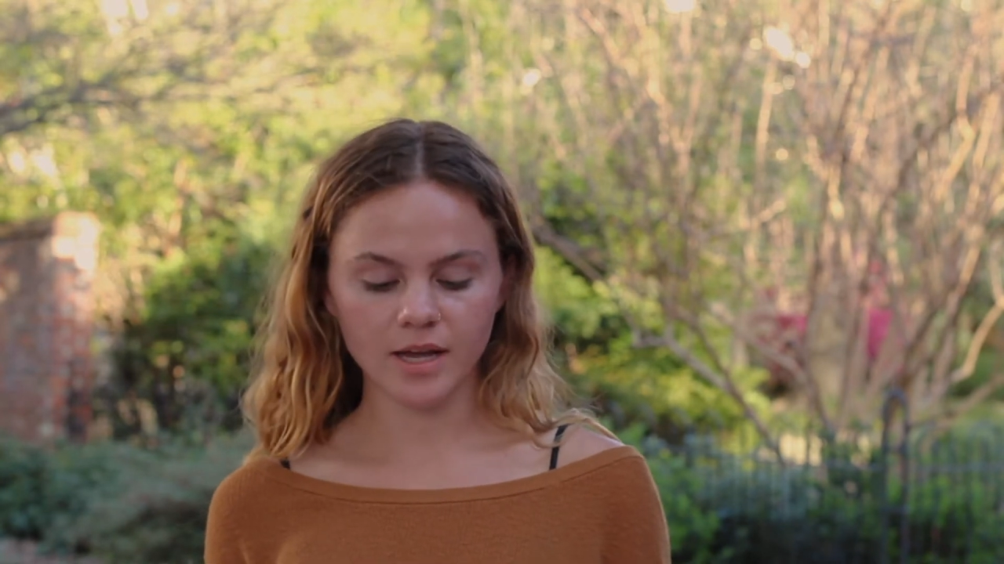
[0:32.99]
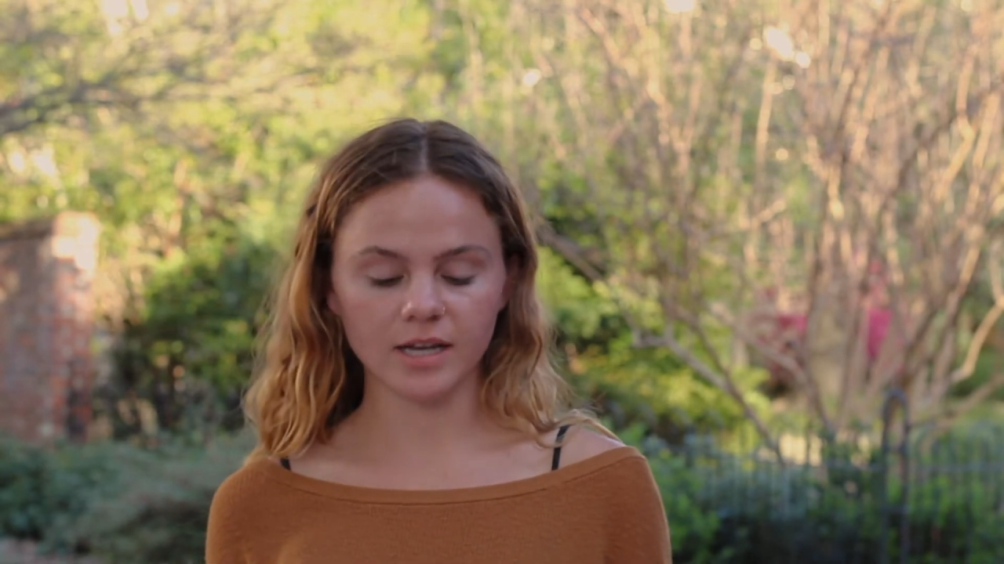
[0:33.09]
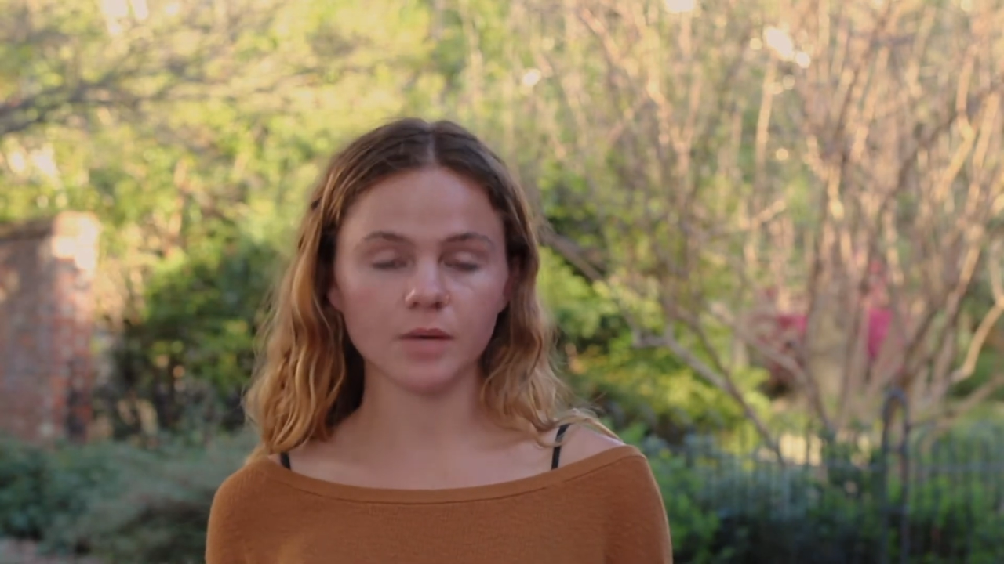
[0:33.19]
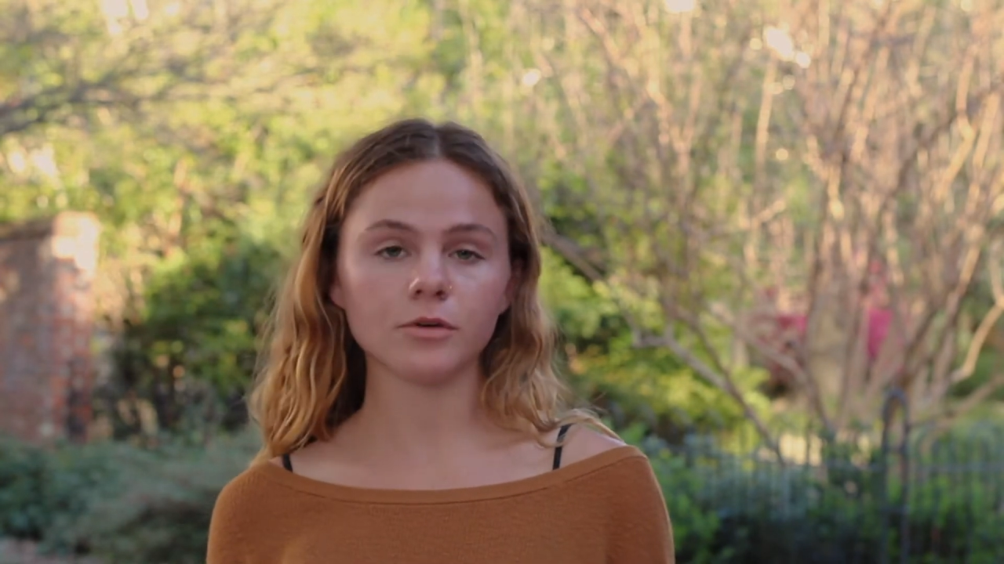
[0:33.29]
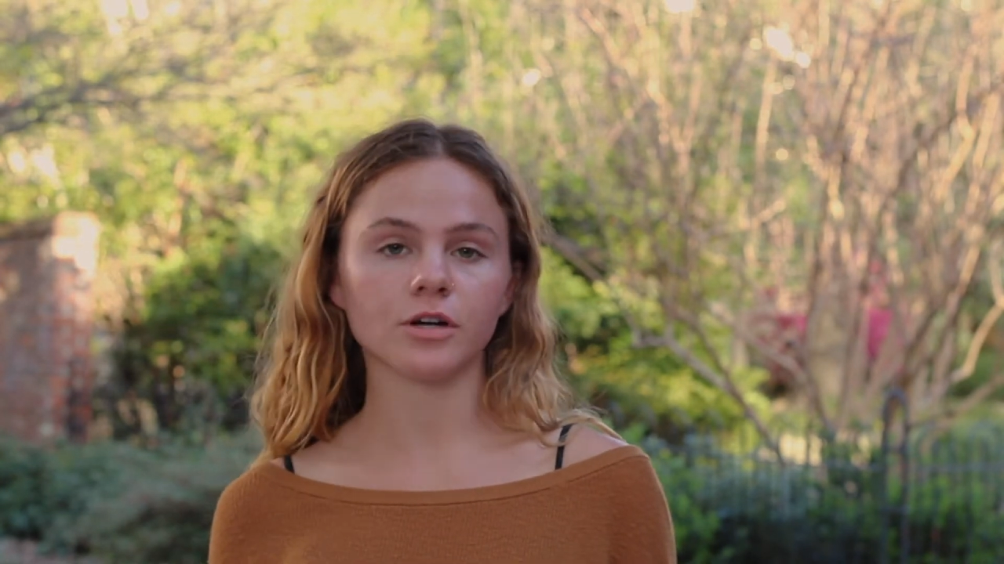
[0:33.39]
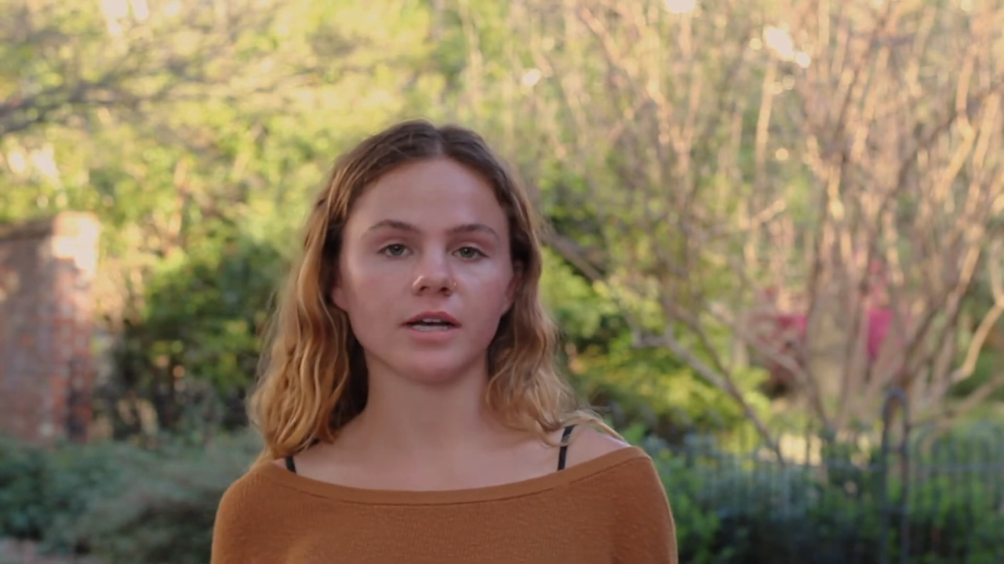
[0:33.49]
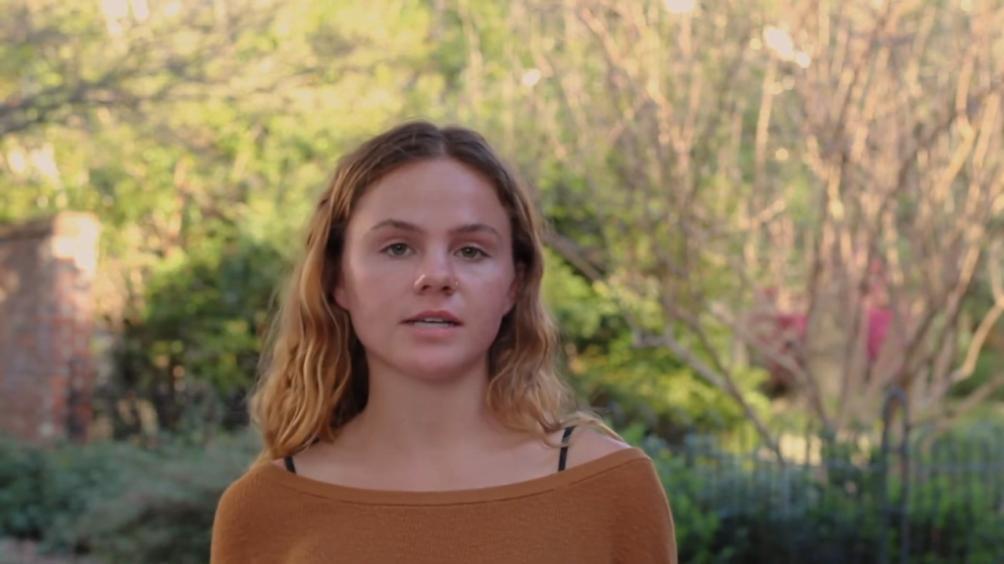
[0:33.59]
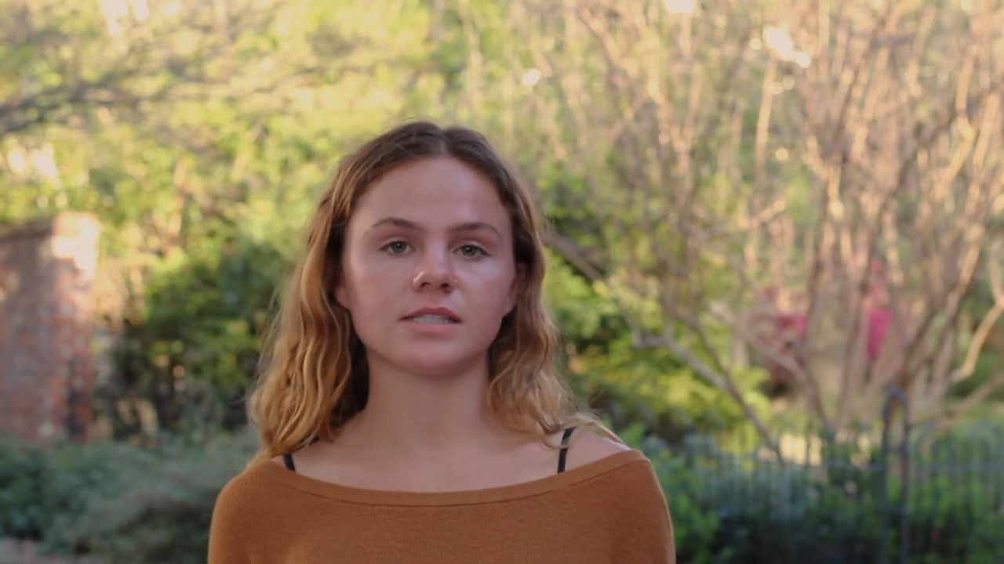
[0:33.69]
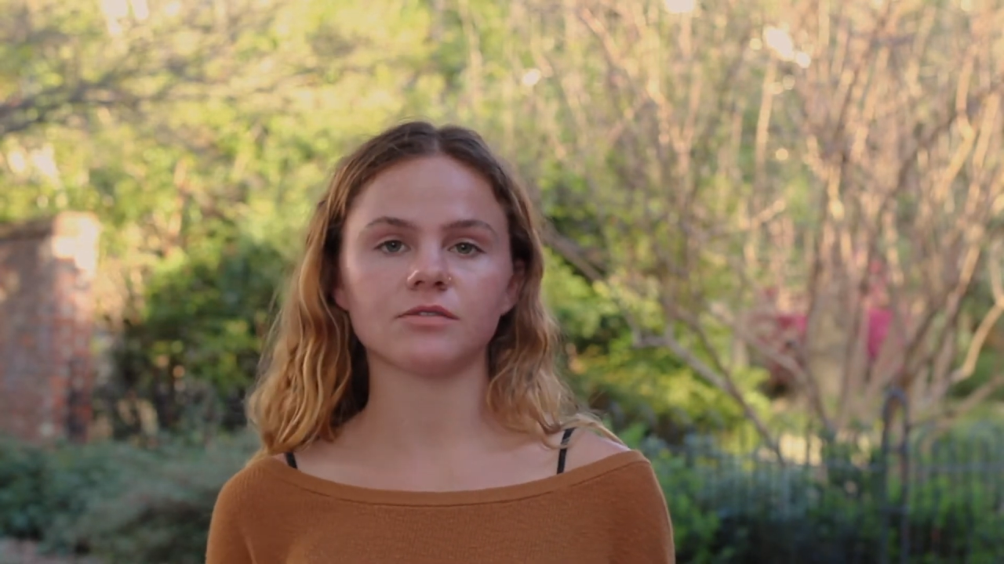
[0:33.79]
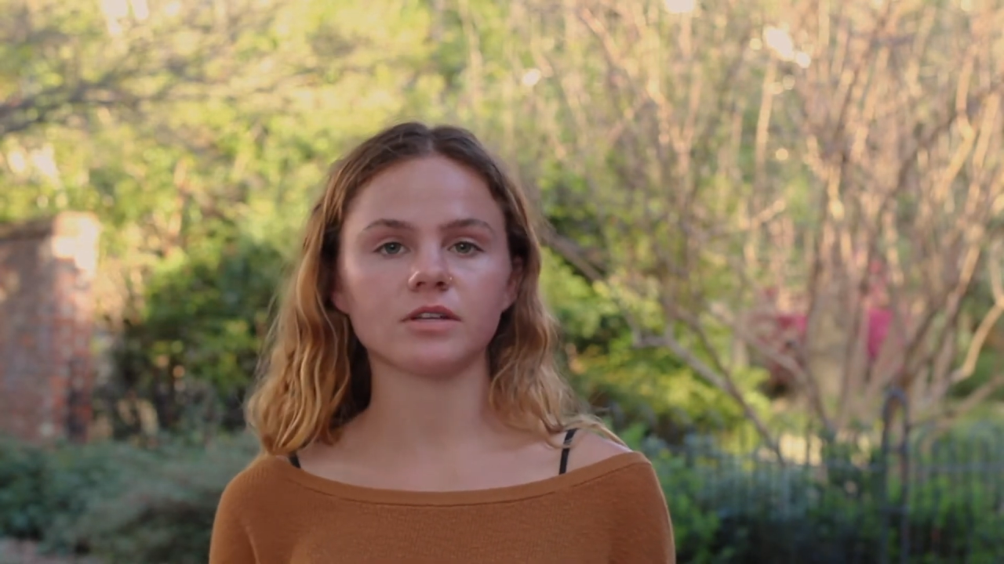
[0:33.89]
An immigrant
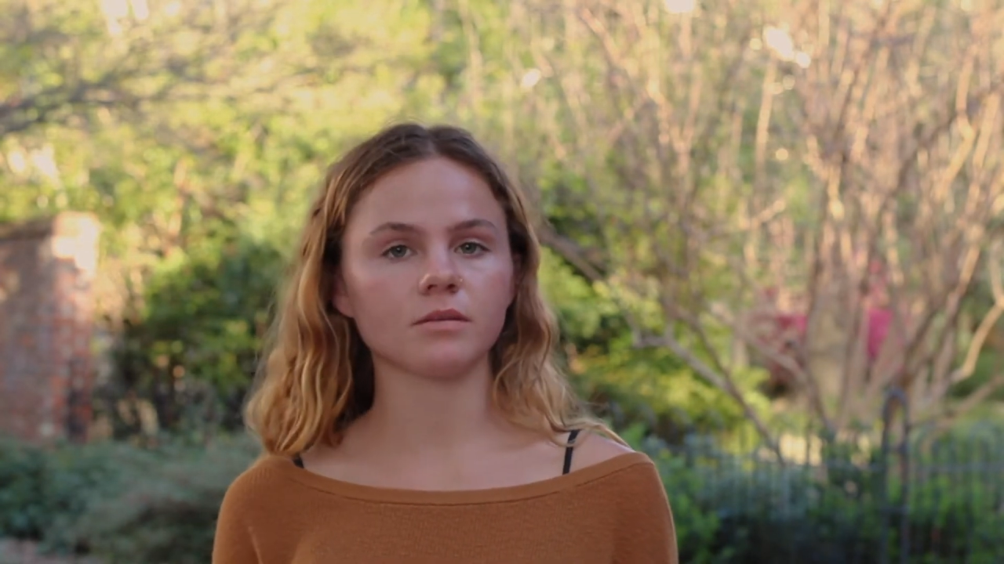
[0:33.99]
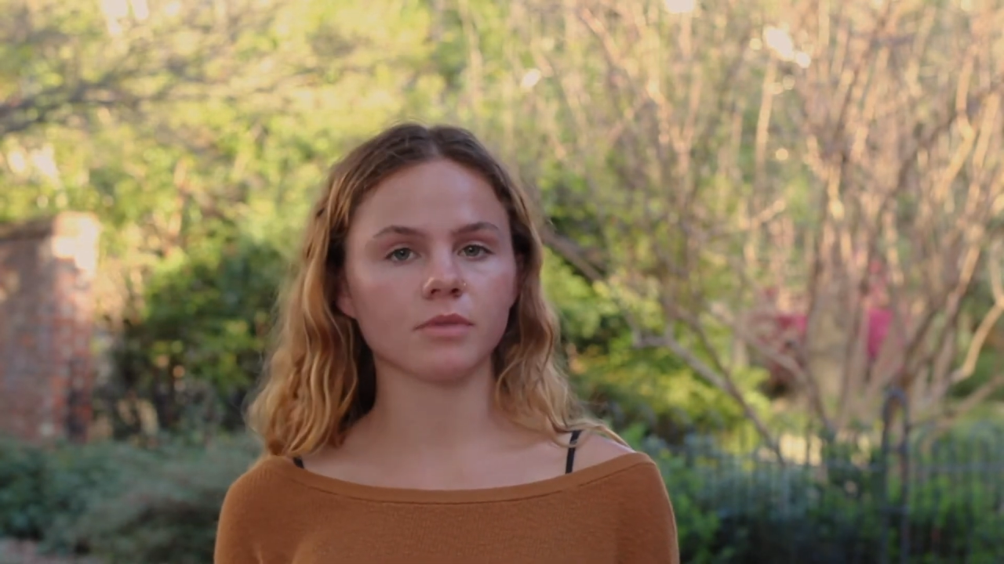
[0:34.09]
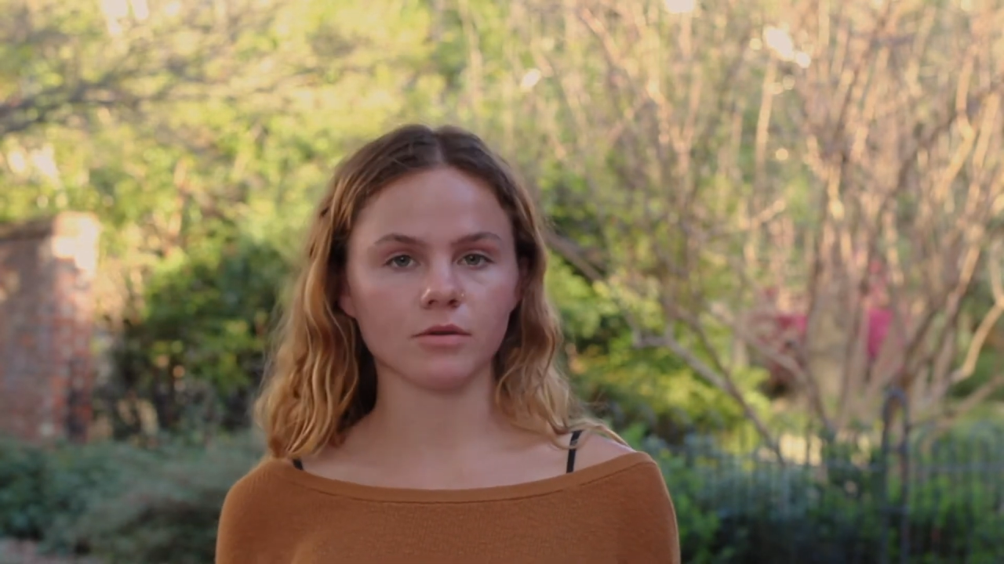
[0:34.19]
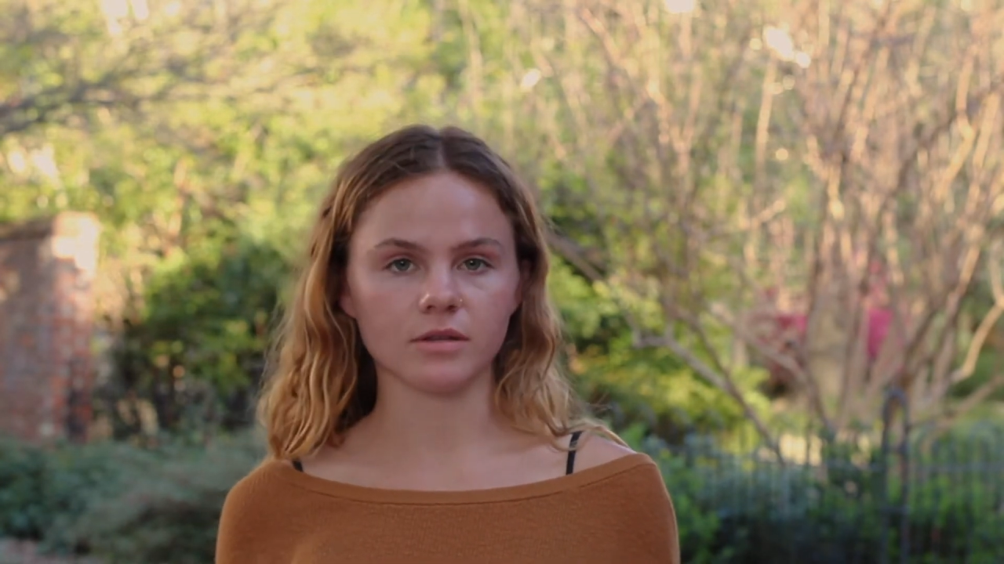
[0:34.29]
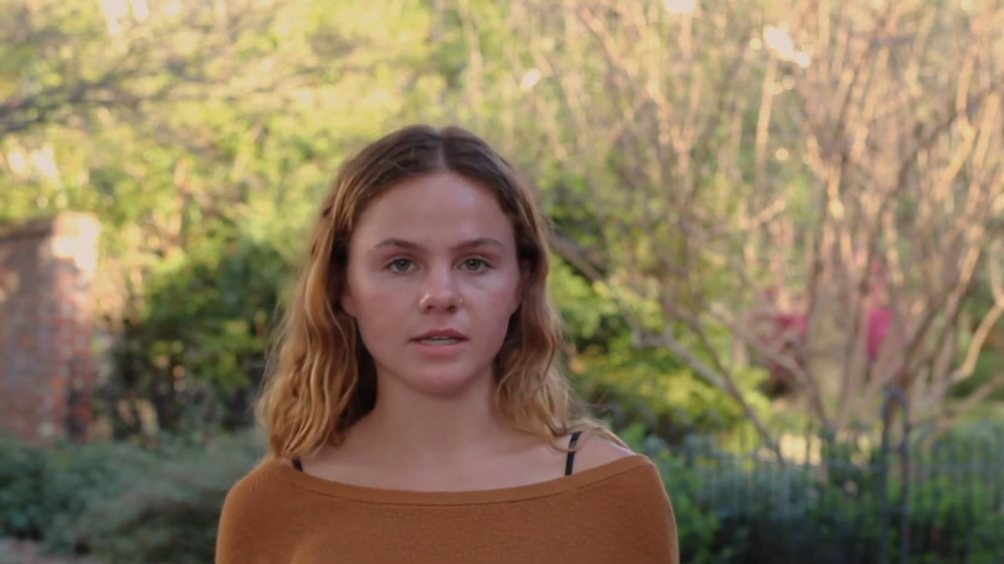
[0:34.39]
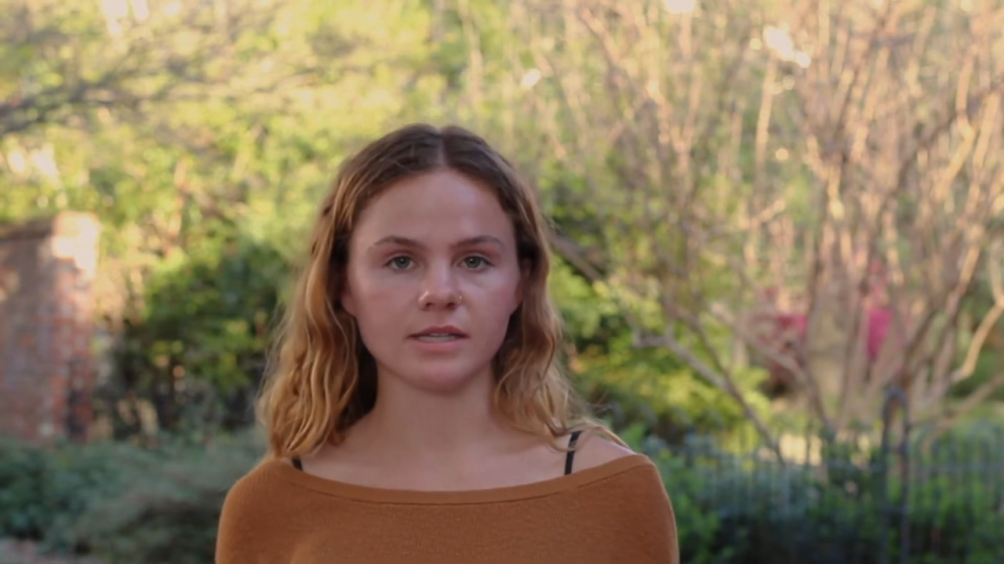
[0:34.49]
is different than both of